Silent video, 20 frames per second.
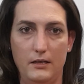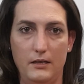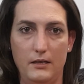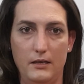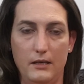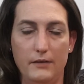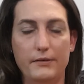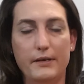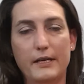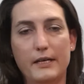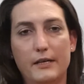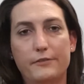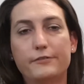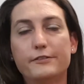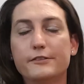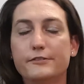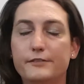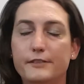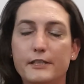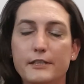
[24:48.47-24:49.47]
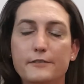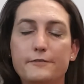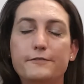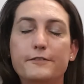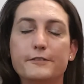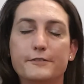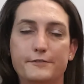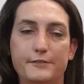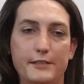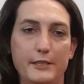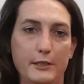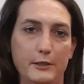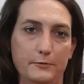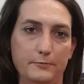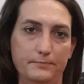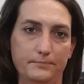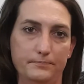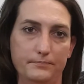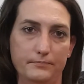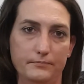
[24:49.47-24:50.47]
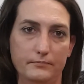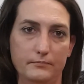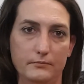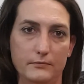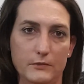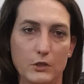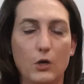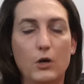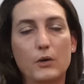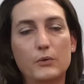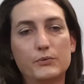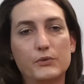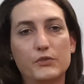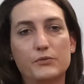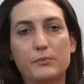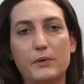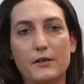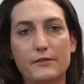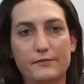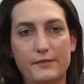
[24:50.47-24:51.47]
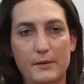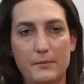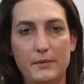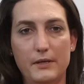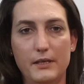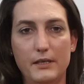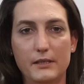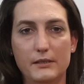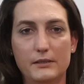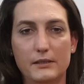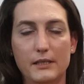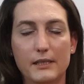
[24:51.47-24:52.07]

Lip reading: I've had a 50-50. Half of my family is